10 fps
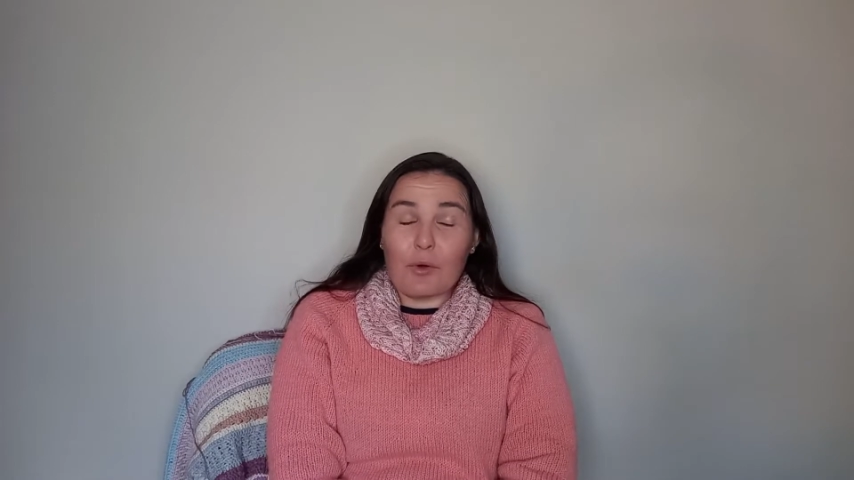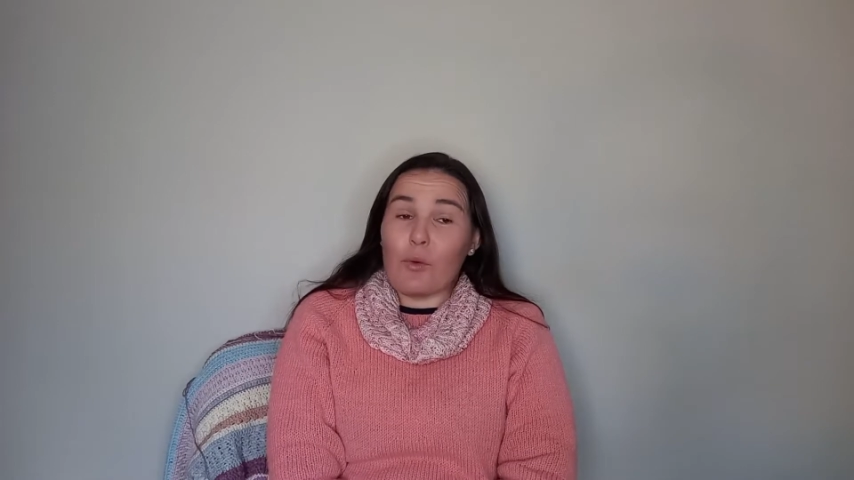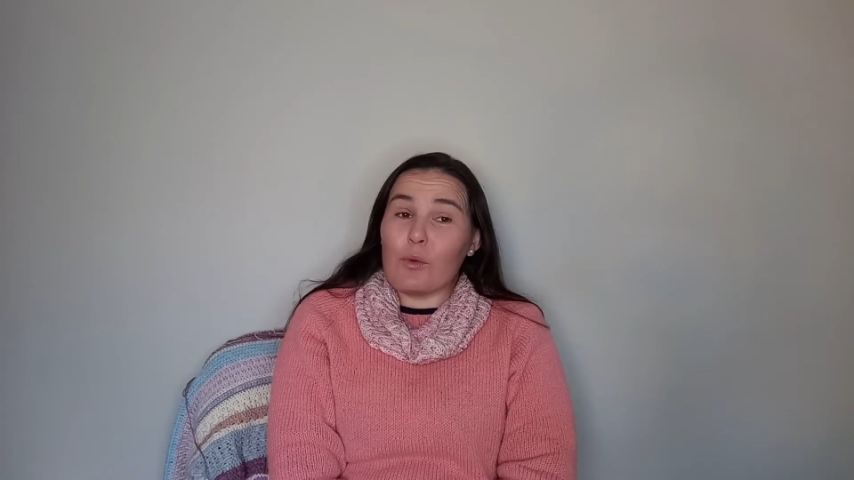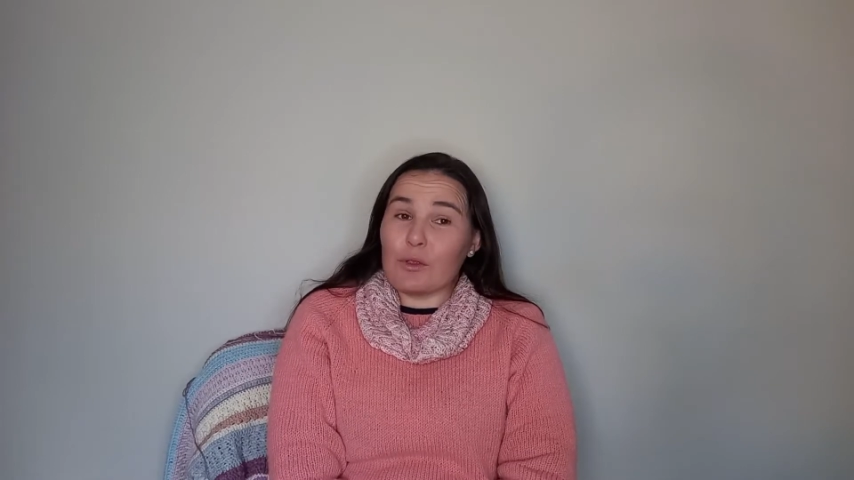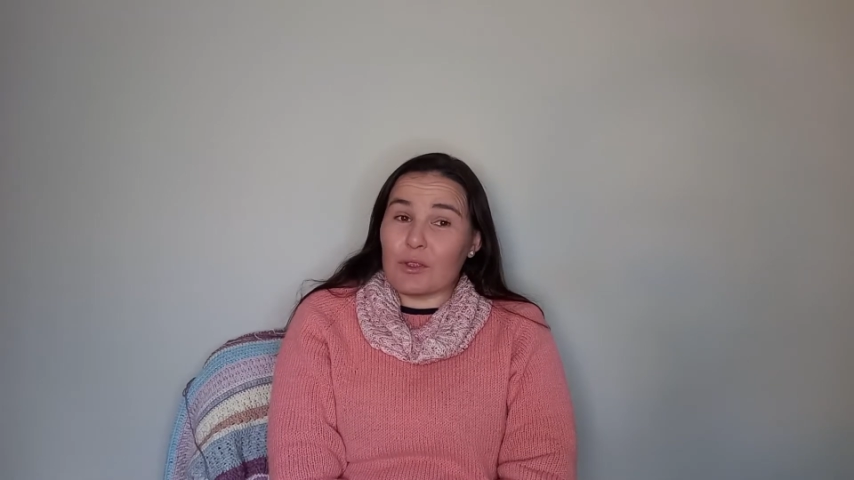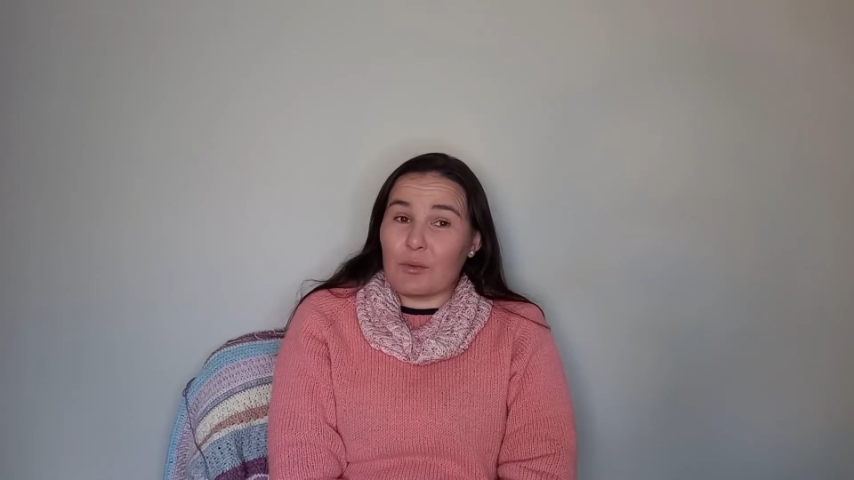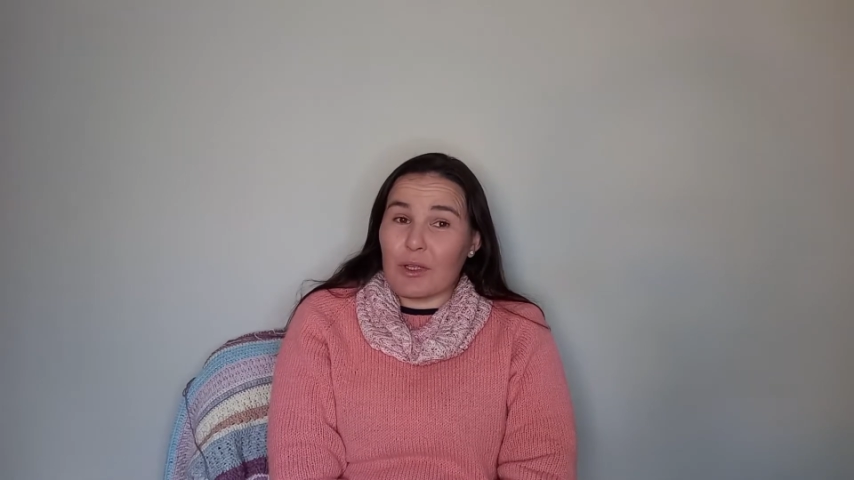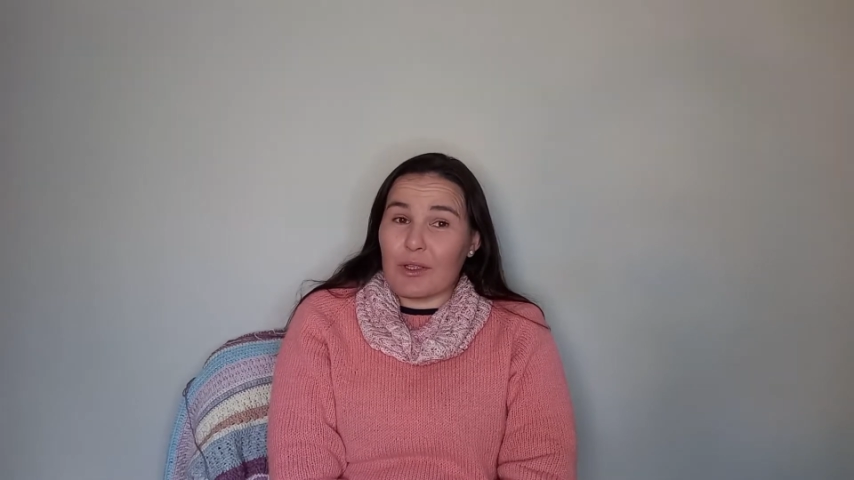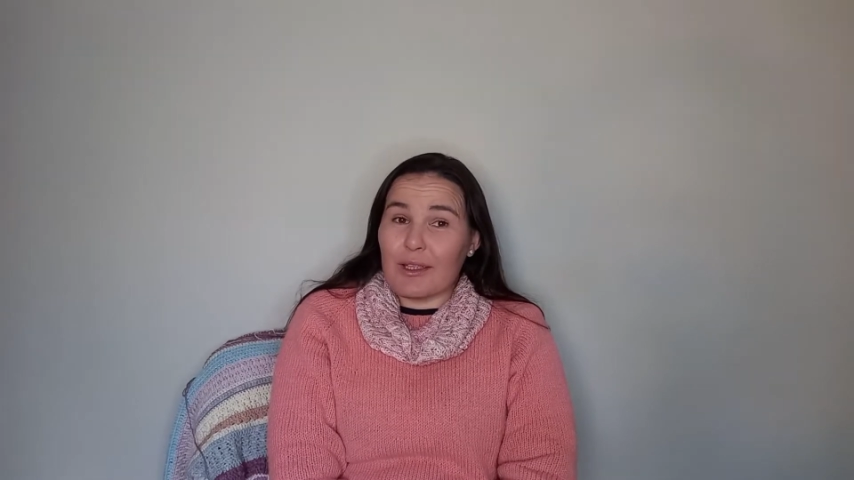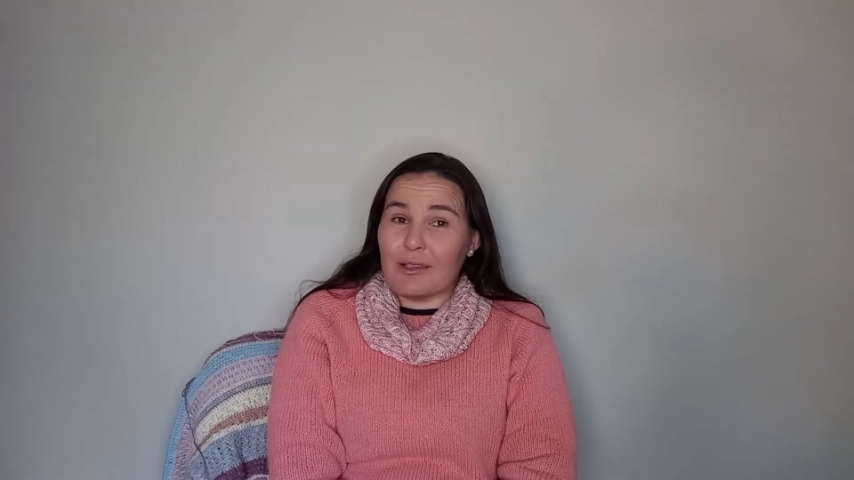also
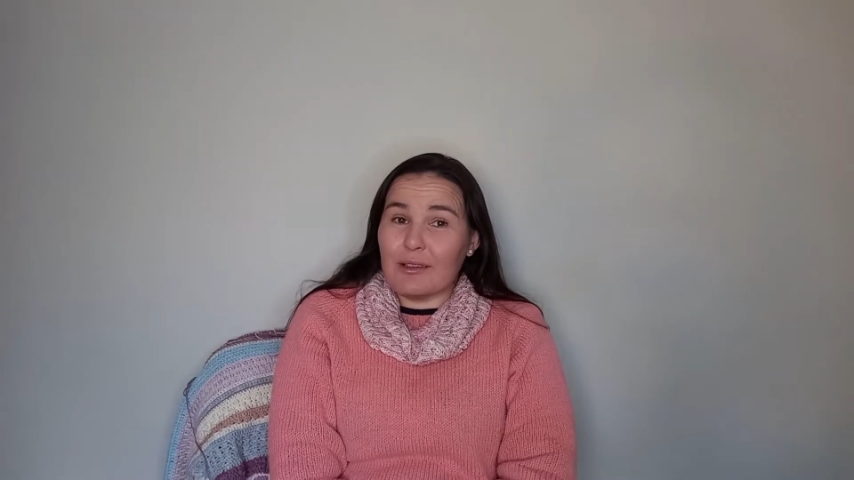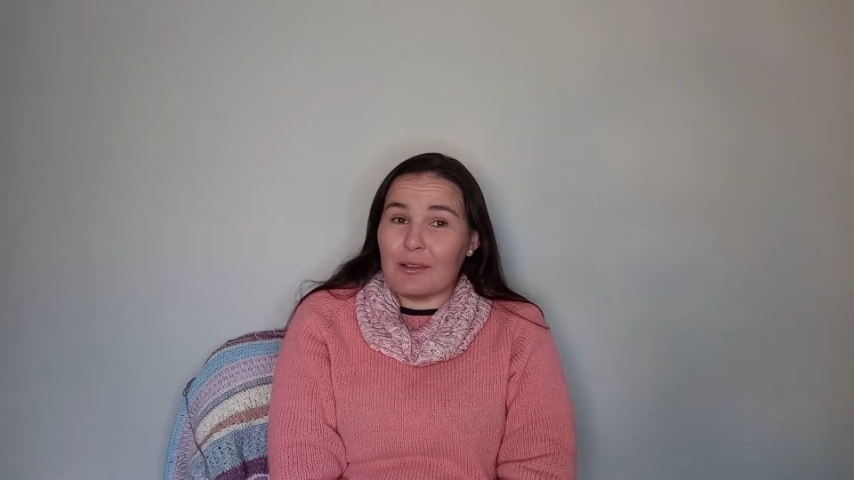wearing